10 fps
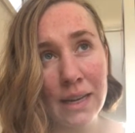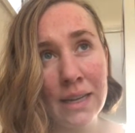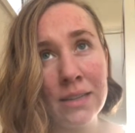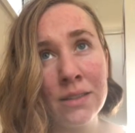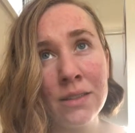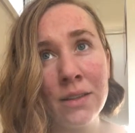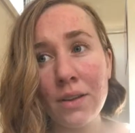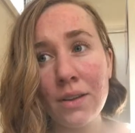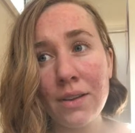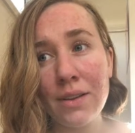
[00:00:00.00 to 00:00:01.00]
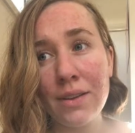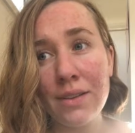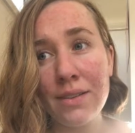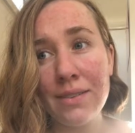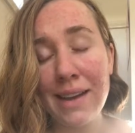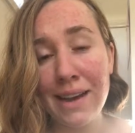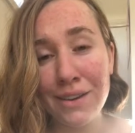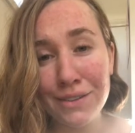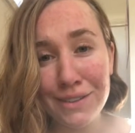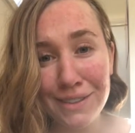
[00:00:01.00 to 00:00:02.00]
And
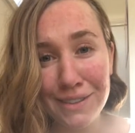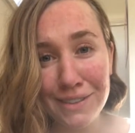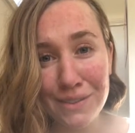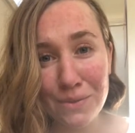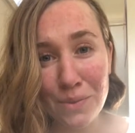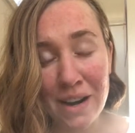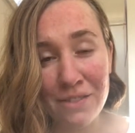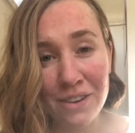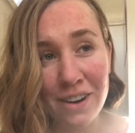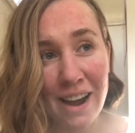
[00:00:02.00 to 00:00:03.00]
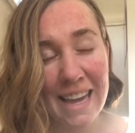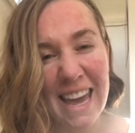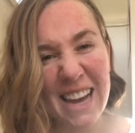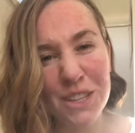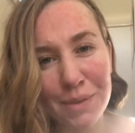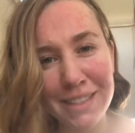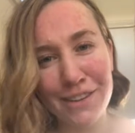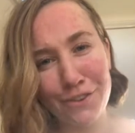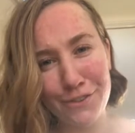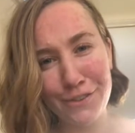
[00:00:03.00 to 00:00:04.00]
now, whenever I catch
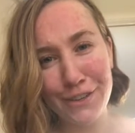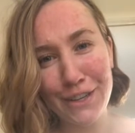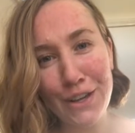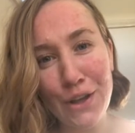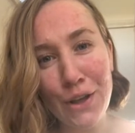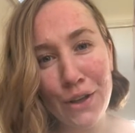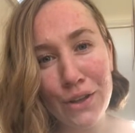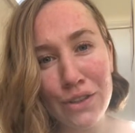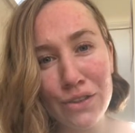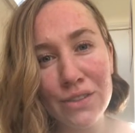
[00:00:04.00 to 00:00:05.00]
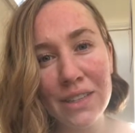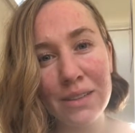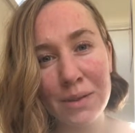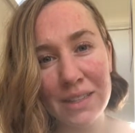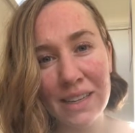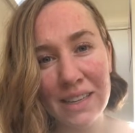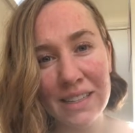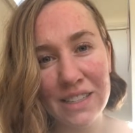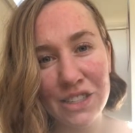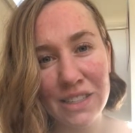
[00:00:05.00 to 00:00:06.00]
myself using my skin
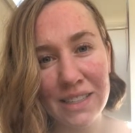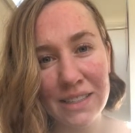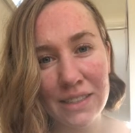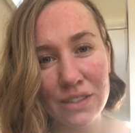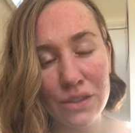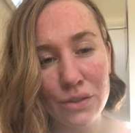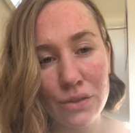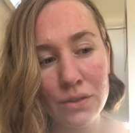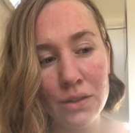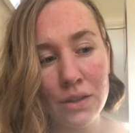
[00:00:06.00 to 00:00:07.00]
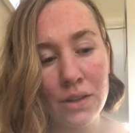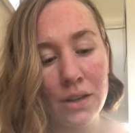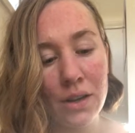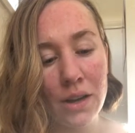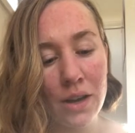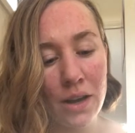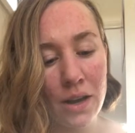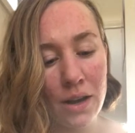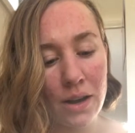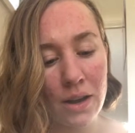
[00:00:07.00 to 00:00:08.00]
condition as an excuse,
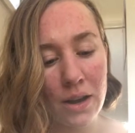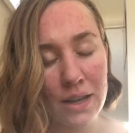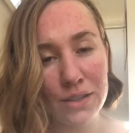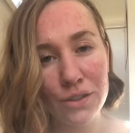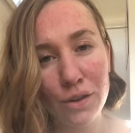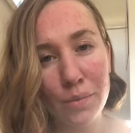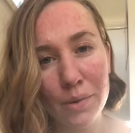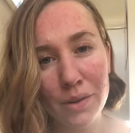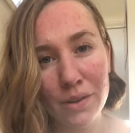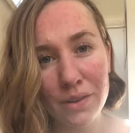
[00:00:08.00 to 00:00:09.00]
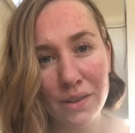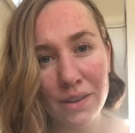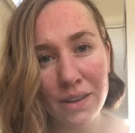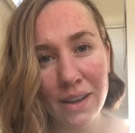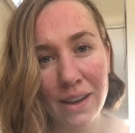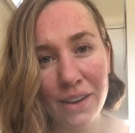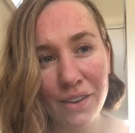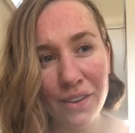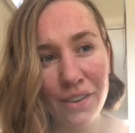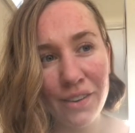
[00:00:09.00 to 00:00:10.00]
I stop and
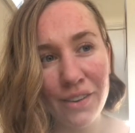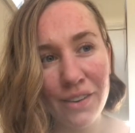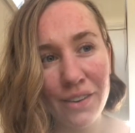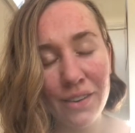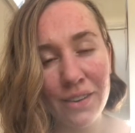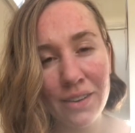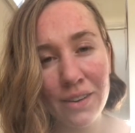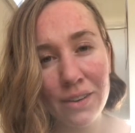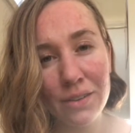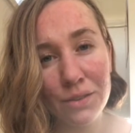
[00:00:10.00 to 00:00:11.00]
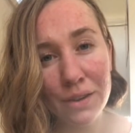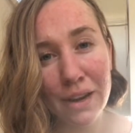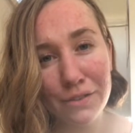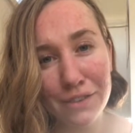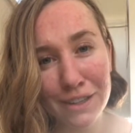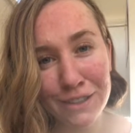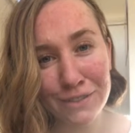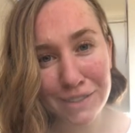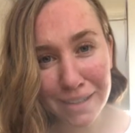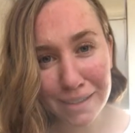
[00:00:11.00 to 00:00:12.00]
I go, look how far
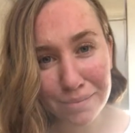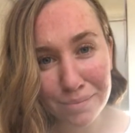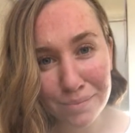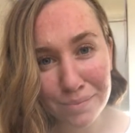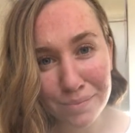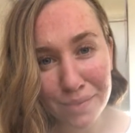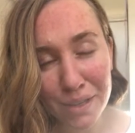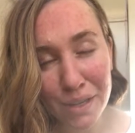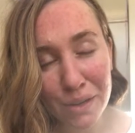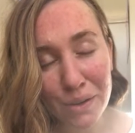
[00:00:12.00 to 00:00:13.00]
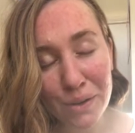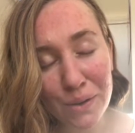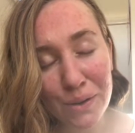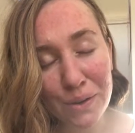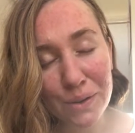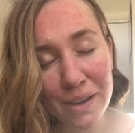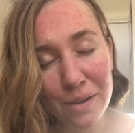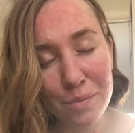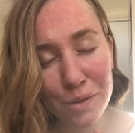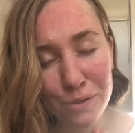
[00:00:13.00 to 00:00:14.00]
you've come. Look
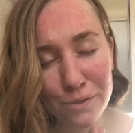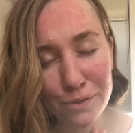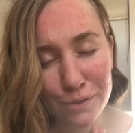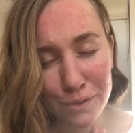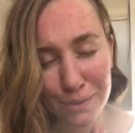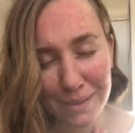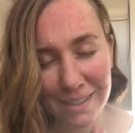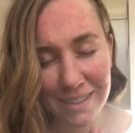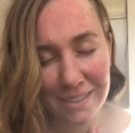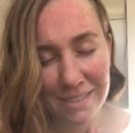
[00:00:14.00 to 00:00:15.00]
how beautiful you are.